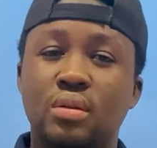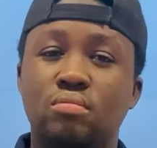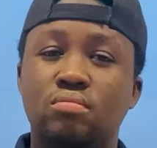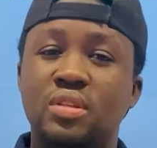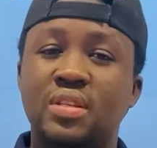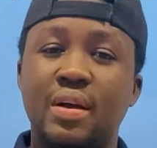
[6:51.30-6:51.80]

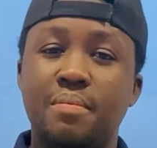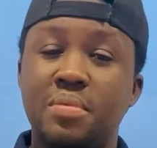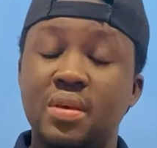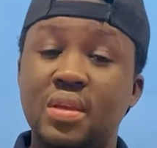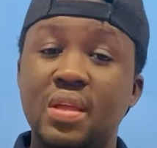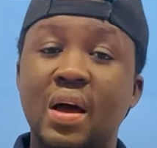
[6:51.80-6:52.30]
it can
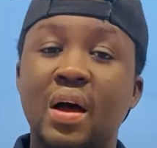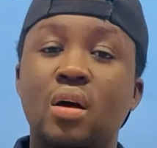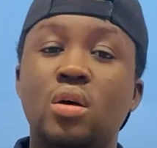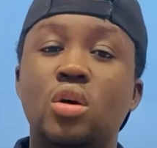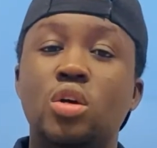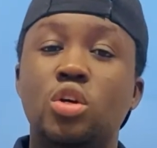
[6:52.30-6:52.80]
be either
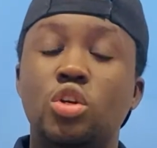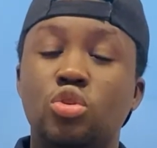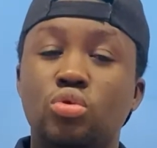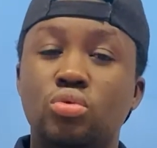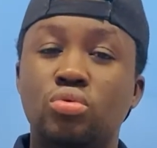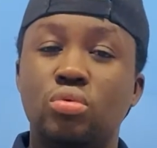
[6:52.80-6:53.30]

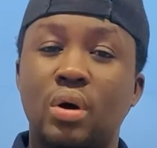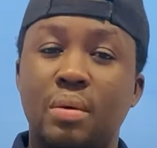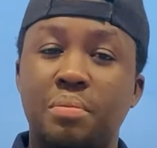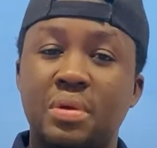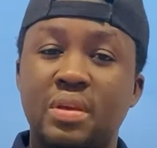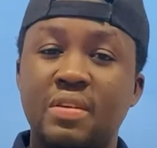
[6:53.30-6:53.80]
you
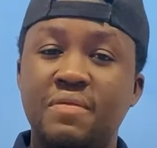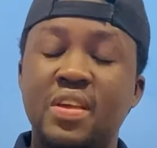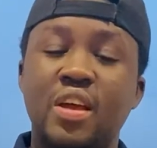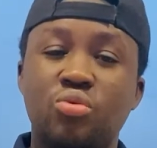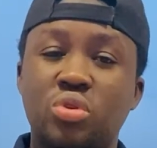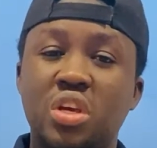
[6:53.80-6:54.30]
giving
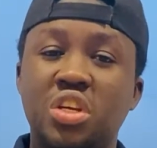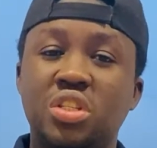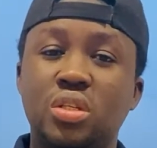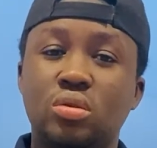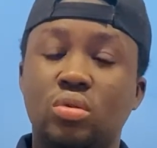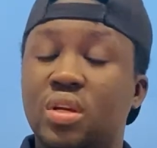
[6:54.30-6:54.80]

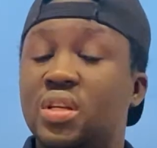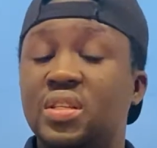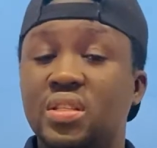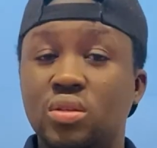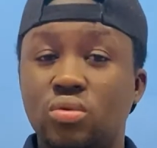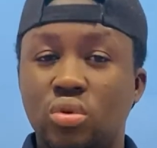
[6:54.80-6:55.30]
education on a
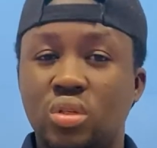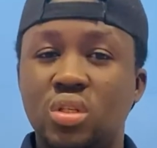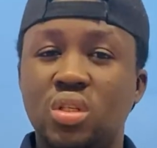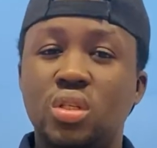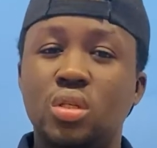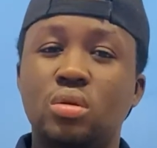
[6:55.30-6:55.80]
disease
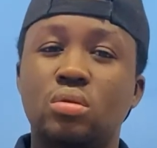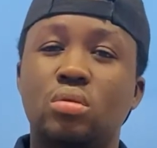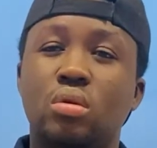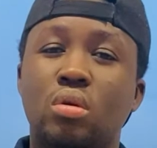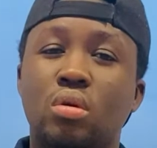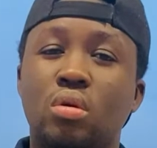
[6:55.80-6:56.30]
condition,
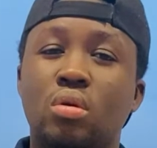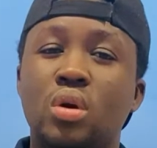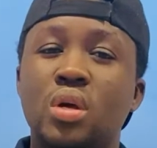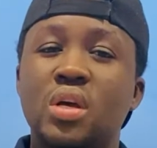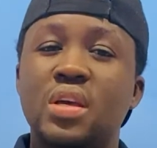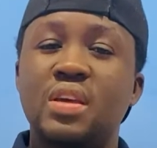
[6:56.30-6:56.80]
or
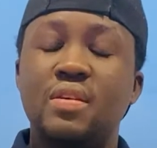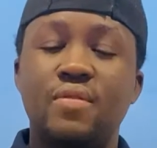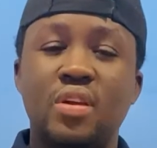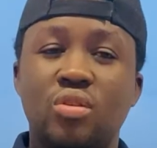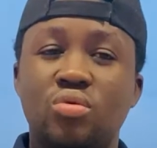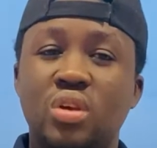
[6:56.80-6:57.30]

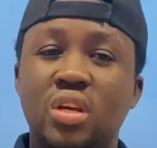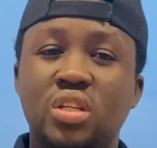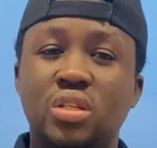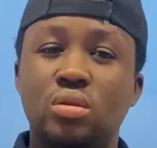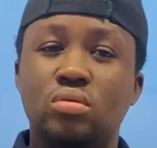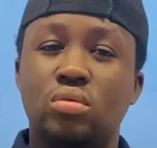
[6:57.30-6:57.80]
giving
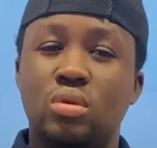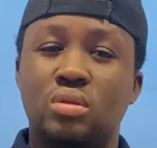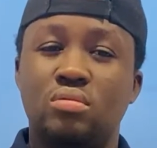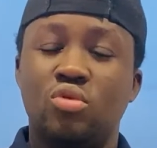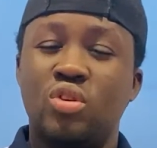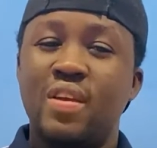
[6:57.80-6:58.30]
education
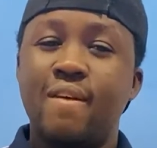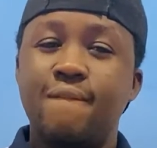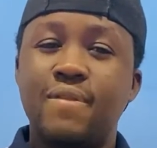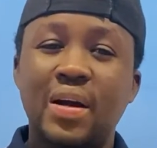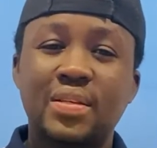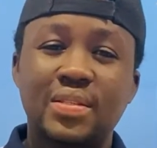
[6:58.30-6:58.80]
on a
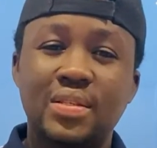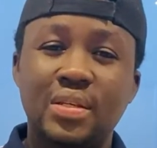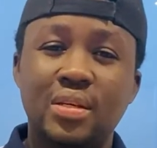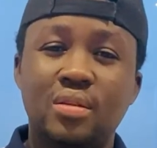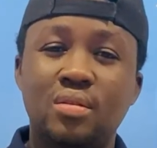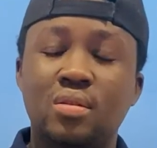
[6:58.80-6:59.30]

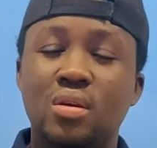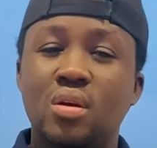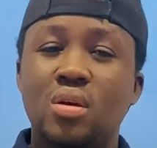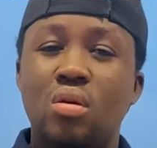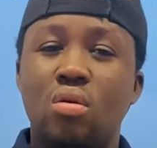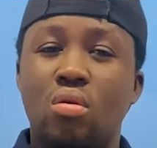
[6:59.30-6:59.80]
vaccine,
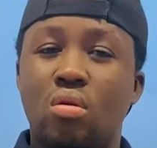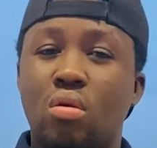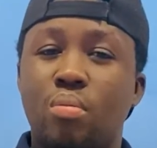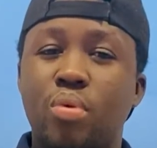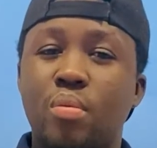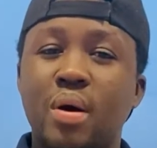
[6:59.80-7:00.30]

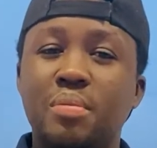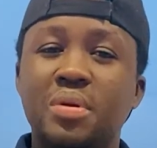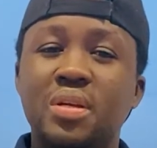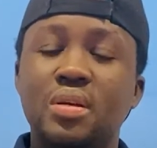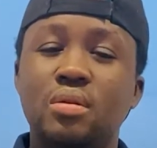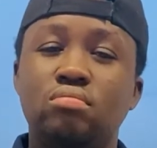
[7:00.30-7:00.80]
or
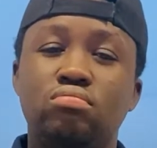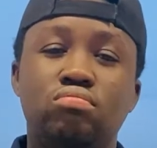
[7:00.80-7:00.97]
probably